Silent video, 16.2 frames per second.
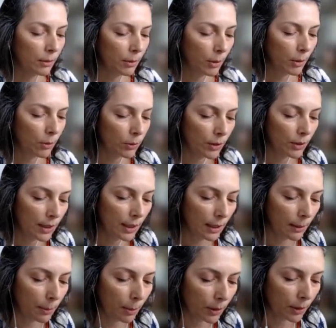we could see
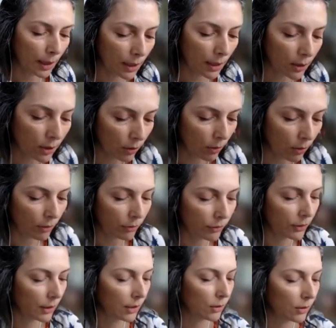the potential
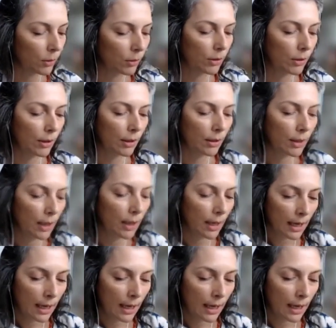of the structure